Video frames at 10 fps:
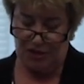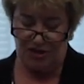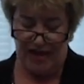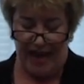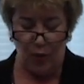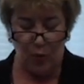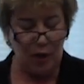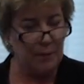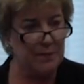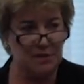is now
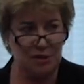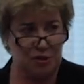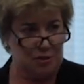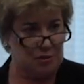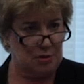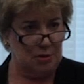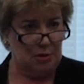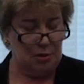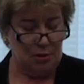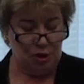well positioned
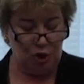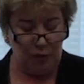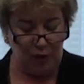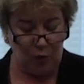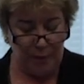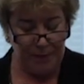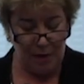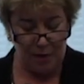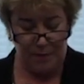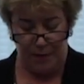to equip
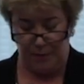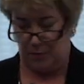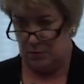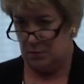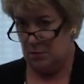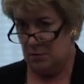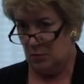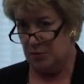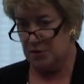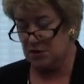young people
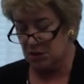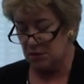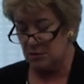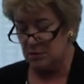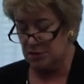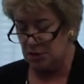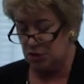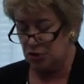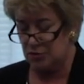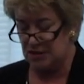with the skills,
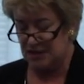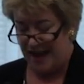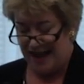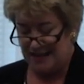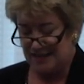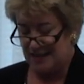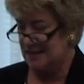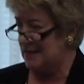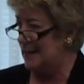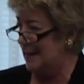interests,
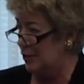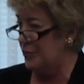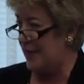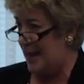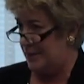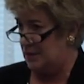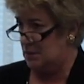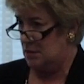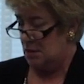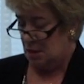assets, and health
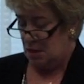habits